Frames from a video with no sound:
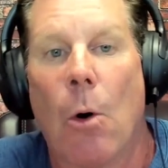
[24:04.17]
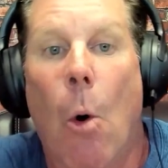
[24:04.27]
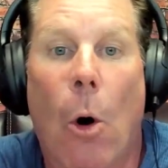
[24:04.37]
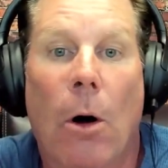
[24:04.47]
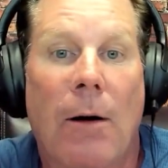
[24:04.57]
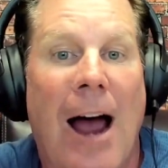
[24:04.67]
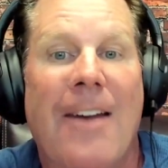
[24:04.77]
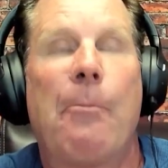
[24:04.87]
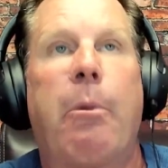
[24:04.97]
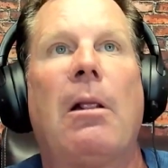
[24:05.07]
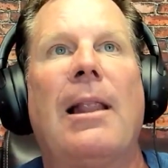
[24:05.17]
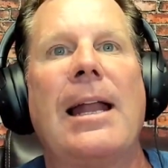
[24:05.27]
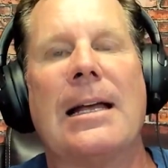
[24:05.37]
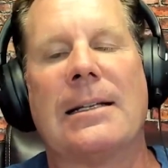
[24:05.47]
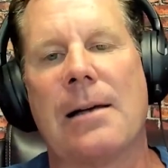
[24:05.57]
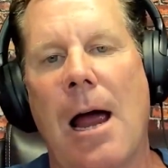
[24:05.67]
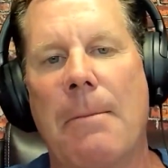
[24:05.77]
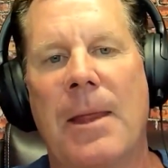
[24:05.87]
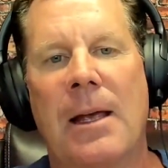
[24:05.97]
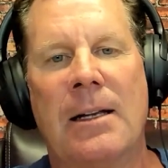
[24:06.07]
or I have plenty of
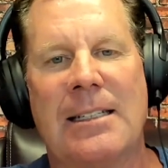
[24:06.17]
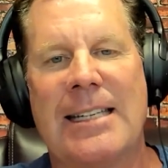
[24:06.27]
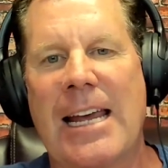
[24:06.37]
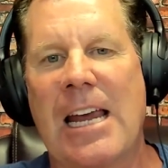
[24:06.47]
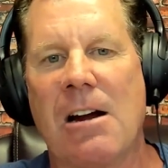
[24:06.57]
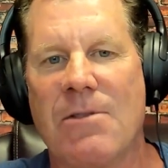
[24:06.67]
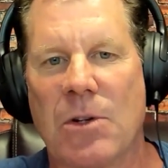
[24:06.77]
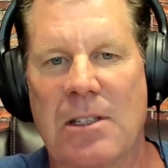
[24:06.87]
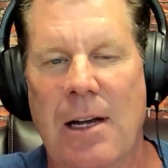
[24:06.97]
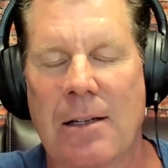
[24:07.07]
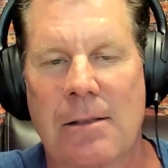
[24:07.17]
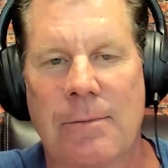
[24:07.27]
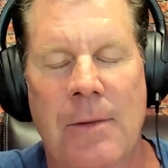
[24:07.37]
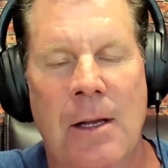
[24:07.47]
time to take care of those things.